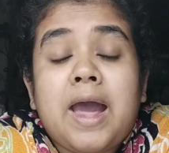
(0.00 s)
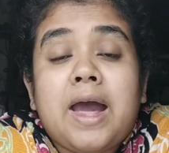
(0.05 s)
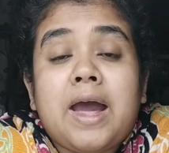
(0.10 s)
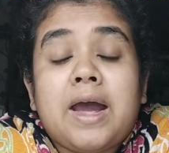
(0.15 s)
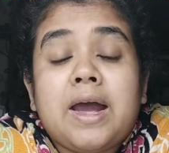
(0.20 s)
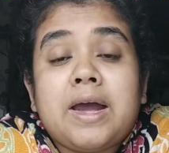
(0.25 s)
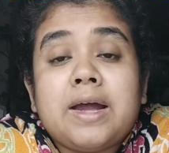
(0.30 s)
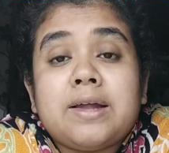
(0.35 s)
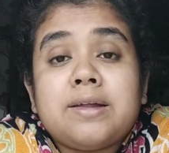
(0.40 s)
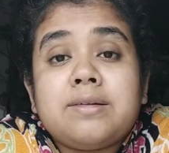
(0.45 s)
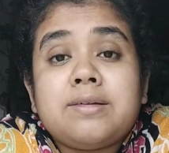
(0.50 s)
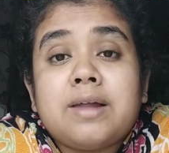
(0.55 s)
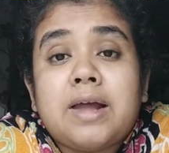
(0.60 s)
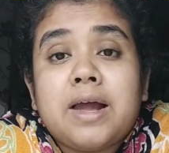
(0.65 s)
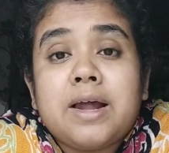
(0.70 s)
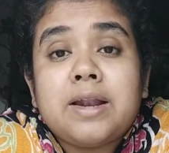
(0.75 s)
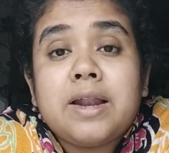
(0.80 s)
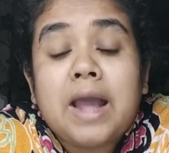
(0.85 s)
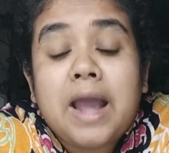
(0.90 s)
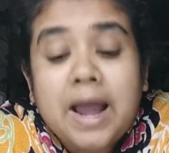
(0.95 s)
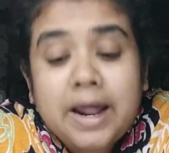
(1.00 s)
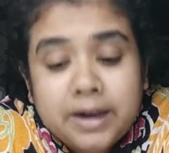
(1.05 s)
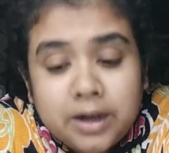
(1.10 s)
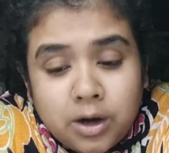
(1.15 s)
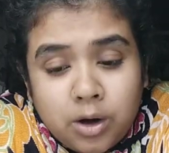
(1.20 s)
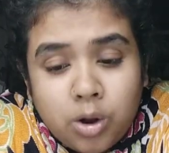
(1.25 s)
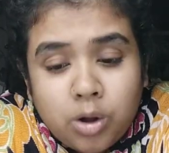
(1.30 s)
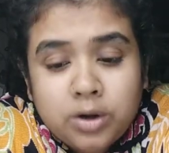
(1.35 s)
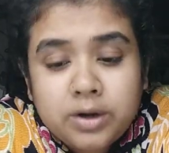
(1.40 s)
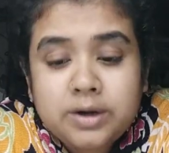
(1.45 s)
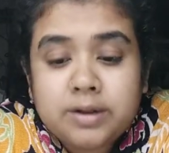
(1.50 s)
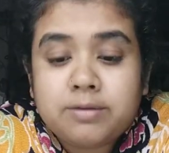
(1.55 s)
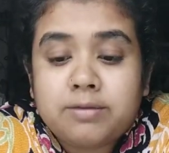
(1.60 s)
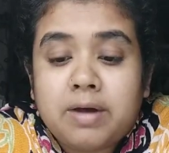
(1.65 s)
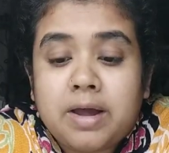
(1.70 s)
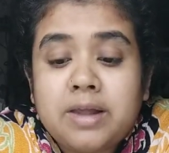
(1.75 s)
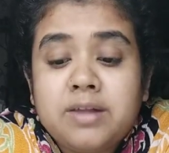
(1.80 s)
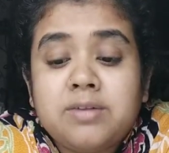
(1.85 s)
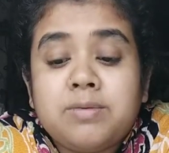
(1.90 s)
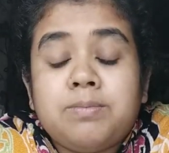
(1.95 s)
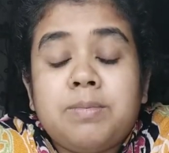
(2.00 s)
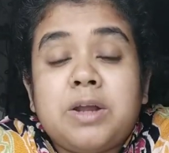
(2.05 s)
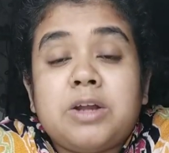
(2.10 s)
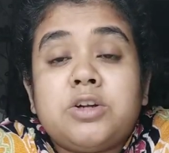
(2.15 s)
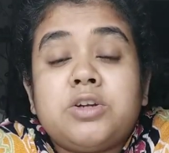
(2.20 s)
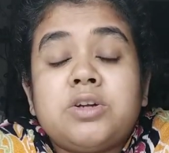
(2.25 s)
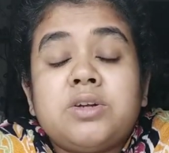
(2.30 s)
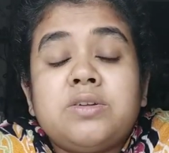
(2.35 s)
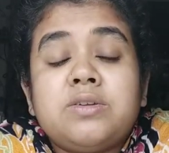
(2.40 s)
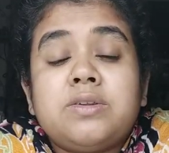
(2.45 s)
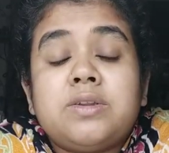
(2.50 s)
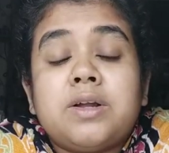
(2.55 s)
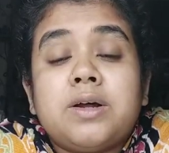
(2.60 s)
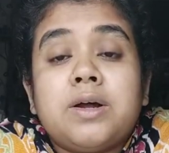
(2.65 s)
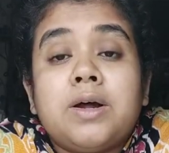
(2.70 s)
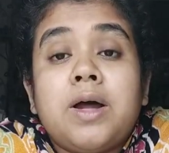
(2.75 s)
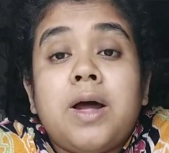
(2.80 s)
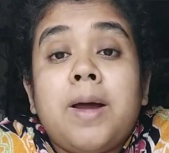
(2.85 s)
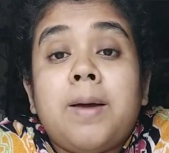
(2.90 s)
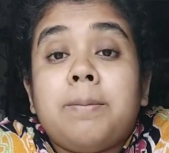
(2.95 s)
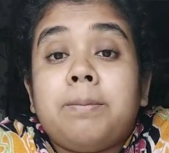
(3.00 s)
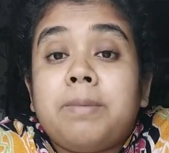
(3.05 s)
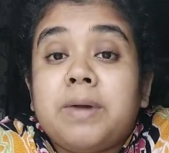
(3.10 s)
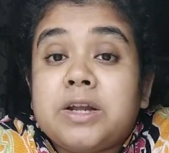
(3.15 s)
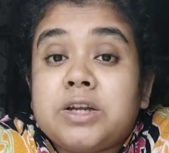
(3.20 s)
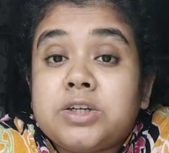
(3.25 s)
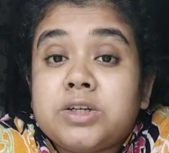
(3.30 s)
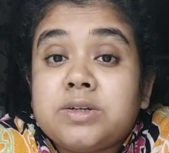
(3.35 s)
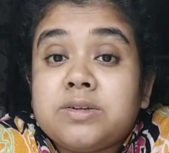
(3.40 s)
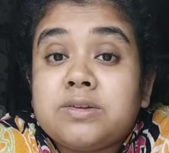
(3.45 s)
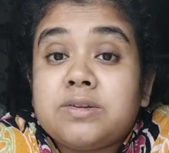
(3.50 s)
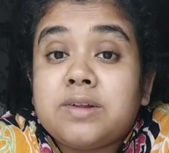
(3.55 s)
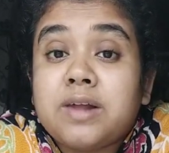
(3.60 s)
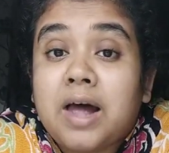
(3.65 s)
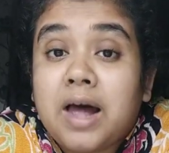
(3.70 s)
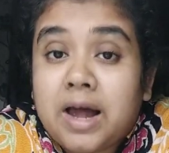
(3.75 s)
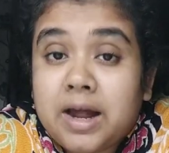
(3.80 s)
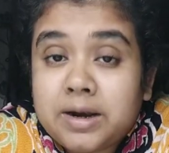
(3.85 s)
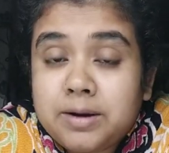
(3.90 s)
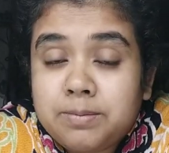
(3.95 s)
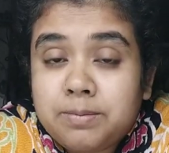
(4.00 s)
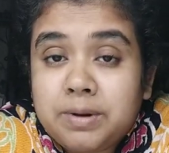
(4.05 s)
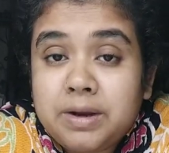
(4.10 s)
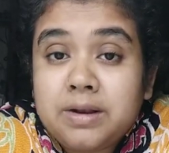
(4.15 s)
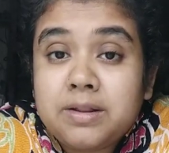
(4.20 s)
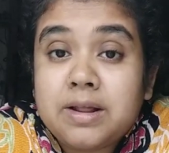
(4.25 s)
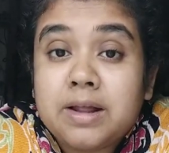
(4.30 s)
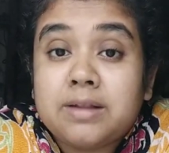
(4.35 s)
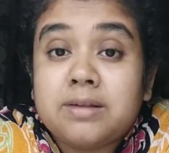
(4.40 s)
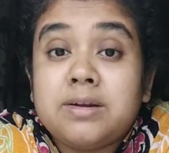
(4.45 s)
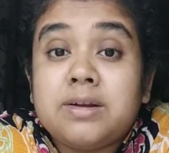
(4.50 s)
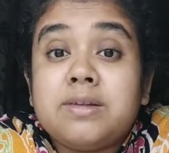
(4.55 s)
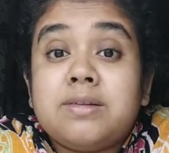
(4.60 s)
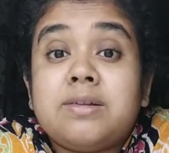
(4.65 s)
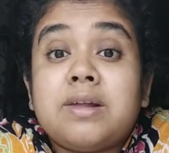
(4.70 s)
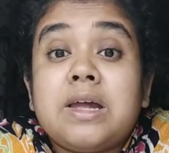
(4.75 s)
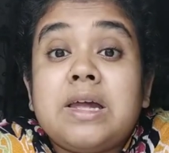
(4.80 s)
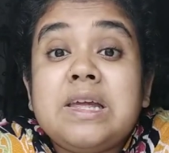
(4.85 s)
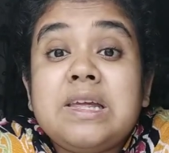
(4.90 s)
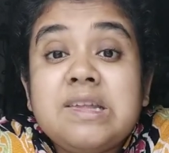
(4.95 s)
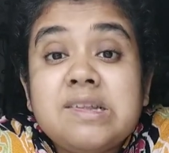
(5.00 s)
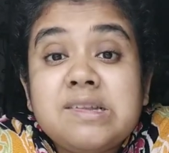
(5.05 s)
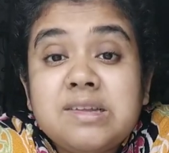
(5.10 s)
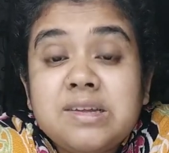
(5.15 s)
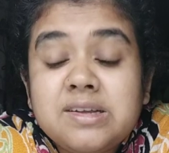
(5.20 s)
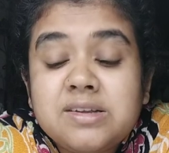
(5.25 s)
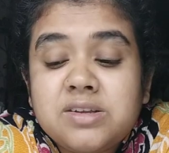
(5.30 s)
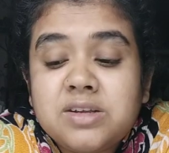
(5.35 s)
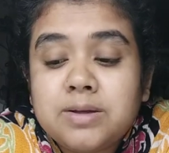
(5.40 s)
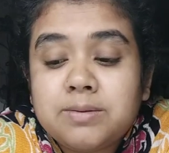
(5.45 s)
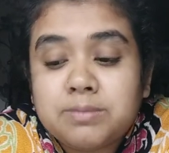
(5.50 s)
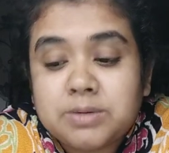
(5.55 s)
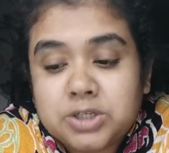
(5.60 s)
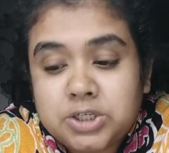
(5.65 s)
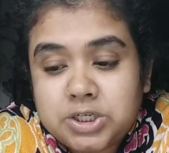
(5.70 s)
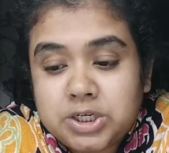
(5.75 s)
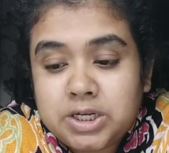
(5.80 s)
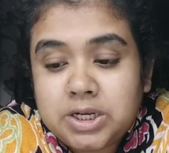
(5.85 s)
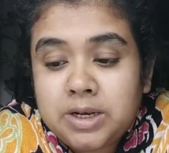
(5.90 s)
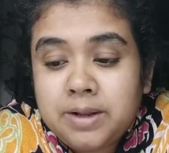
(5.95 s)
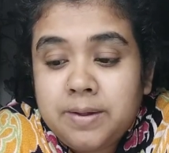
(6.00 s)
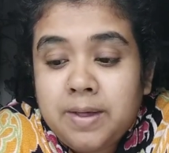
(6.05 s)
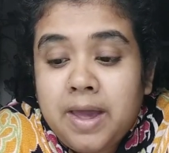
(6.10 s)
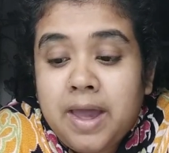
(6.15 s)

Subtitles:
as an analog device measures the patient's heartbeat, that is the ECG machine,